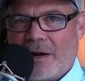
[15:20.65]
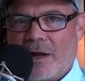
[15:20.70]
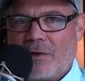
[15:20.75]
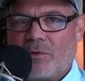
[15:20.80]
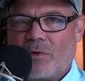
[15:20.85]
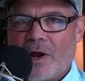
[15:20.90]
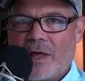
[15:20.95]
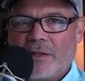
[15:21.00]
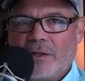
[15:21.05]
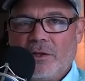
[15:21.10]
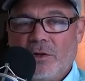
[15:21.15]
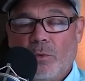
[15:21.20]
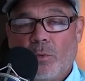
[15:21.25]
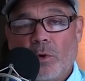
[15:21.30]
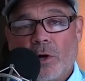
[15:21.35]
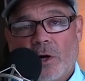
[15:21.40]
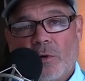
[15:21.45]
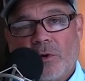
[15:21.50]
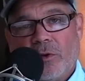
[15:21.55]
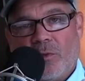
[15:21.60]
I'd rather you
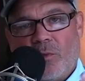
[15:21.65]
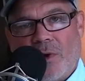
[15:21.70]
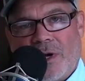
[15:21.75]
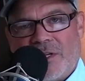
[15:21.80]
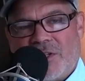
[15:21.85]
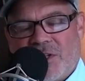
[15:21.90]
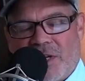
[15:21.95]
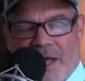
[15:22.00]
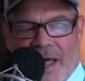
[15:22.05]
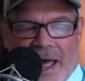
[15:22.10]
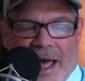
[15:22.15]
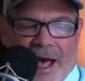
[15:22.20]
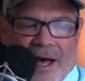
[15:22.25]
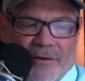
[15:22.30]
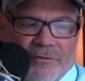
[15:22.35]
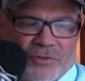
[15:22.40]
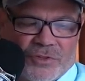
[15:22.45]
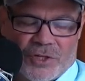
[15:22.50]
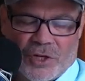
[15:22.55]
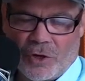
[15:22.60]
work with what you
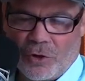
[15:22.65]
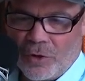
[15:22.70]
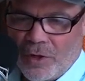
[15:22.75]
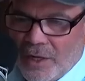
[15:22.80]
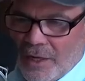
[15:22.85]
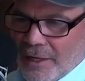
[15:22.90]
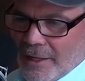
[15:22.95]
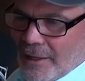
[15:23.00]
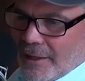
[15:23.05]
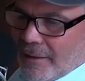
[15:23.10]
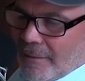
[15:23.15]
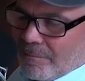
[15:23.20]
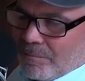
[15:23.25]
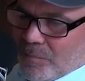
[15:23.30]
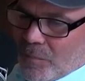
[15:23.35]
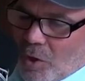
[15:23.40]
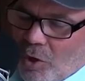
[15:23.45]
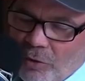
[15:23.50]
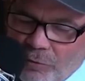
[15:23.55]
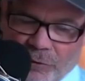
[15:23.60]
have. So
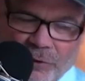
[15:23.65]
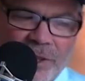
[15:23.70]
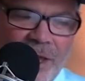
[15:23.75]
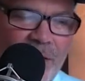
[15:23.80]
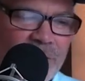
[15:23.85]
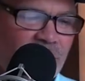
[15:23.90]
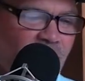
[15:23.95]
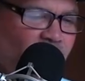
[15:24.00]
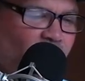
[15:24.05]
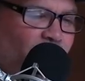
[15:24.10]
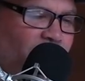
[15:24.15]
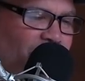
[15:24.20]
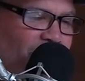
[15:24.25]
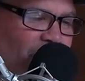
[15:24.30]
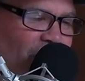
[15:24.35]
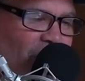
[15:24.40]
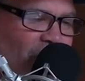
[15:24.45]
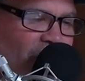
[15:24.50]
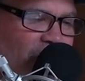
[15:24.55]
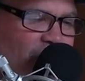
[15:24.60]
hopefully that was a little bit of
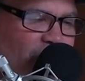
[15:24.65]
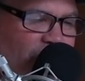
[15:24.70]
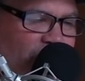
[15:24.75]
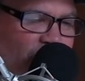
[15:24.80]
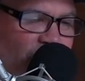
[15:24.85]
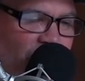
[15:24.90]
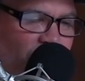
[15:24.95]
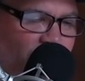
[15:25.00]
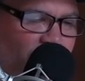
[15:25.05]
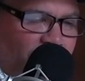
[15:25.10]
encouragement to you.